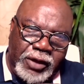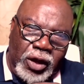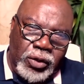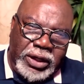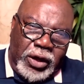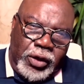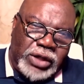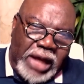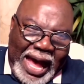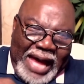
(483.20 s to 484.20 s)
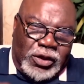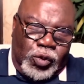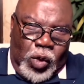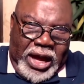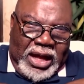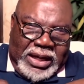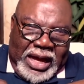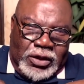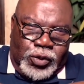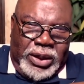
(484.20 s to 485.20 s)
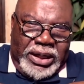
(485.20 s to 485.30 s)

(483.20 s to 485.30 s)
the Holy Ghost as well as we.